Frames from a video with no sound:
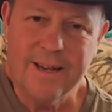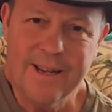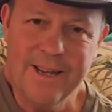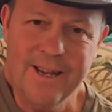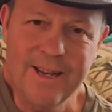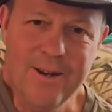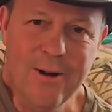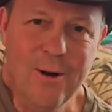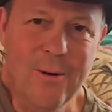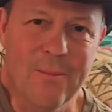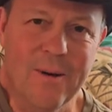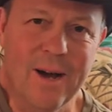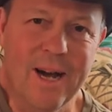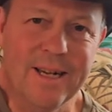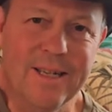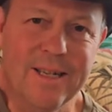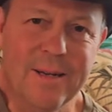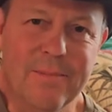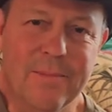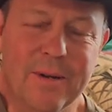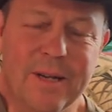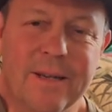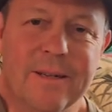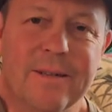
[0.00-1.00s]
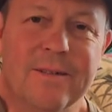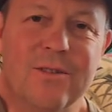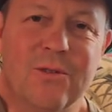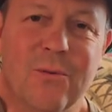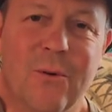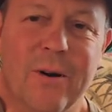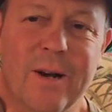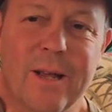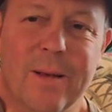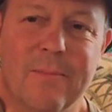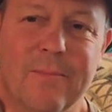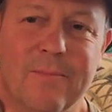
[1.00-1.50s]
Can you imagine being
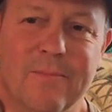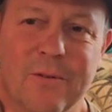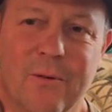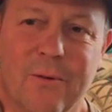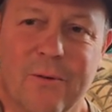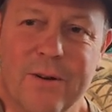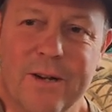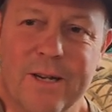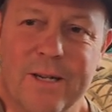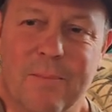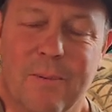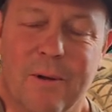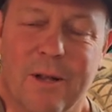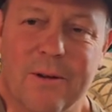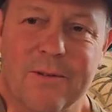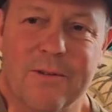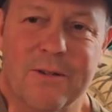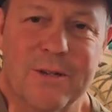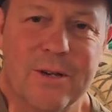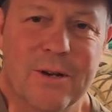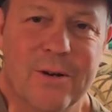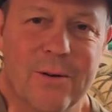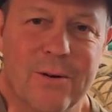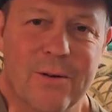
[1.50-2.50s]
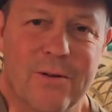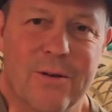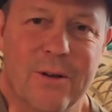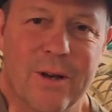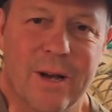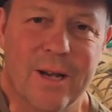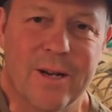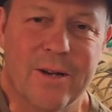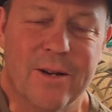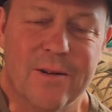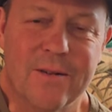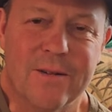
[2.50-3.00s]
twenty degrees below zero and you
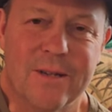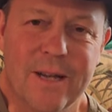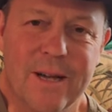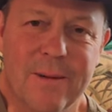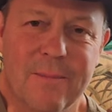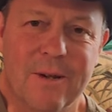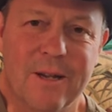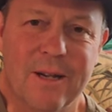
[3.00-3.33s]
got no damn